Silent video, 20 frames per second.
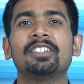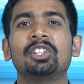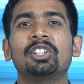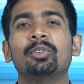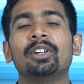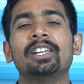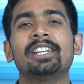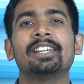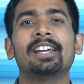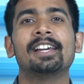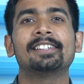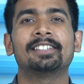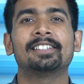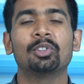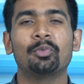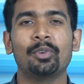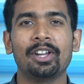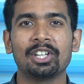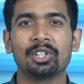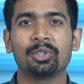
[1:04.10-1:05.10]
T20Is
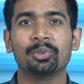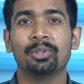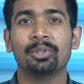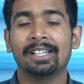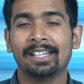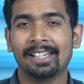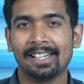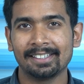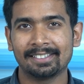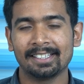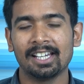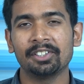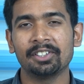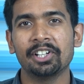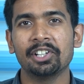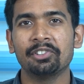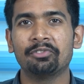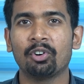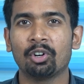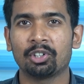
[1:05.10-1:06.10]
at the venue is
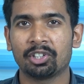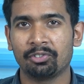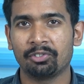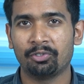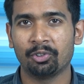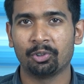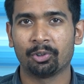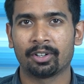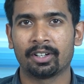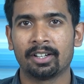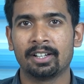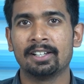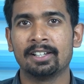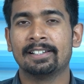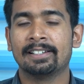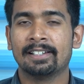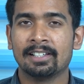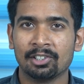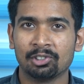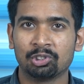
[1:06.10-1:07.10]
144.
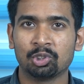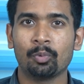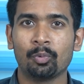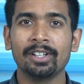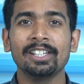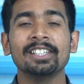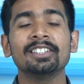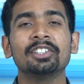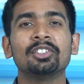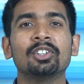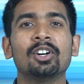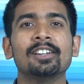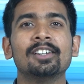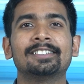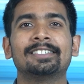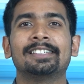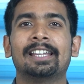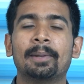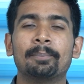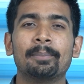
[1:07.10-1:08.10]
So winning the
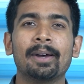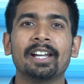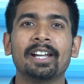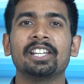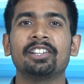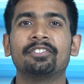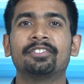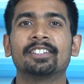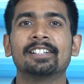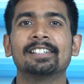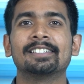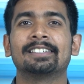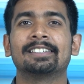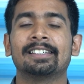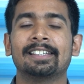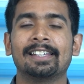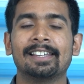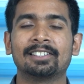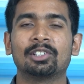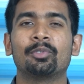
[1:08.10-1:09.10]
toss and batting first
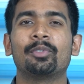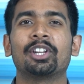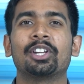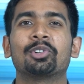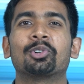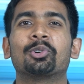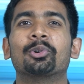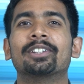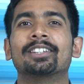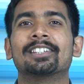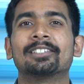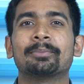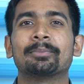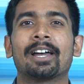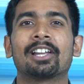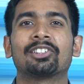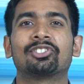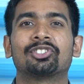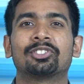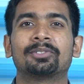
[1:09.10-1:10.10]
is the way to go in this
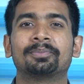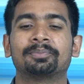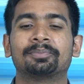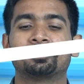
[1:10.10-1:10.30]
match.